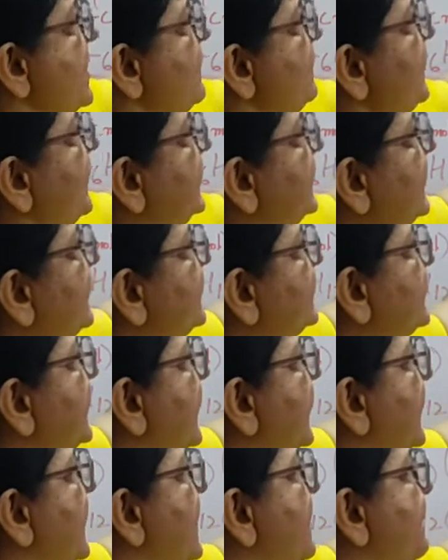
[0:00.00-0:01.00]
if it is
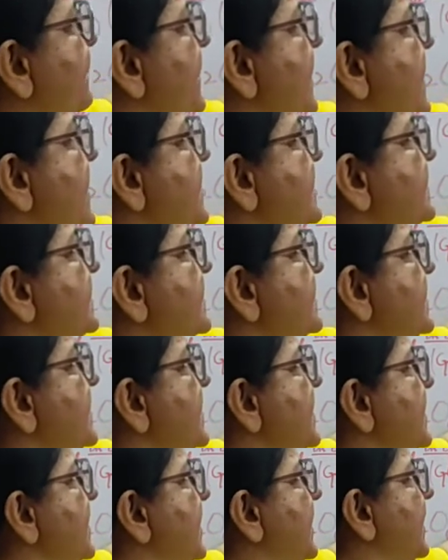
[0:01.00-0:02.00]
taking place
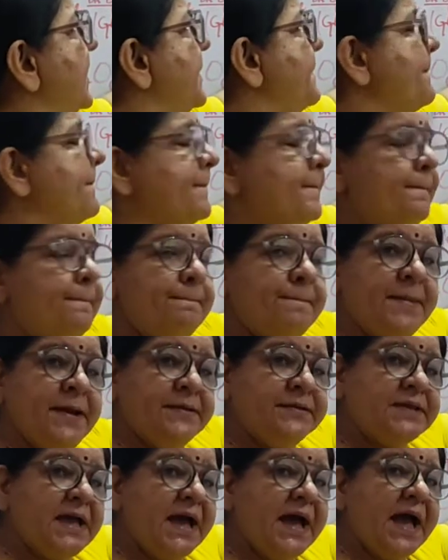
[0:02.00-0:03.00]

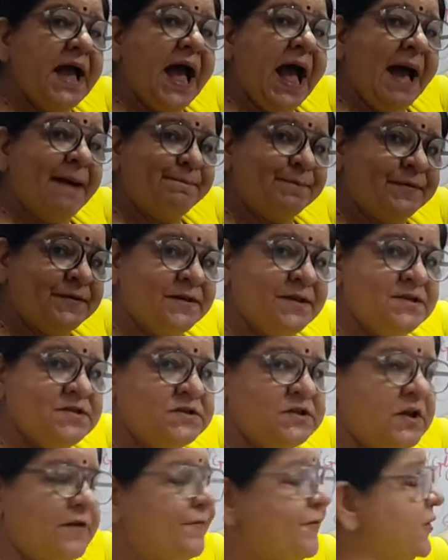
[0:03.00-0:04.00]
in the absence of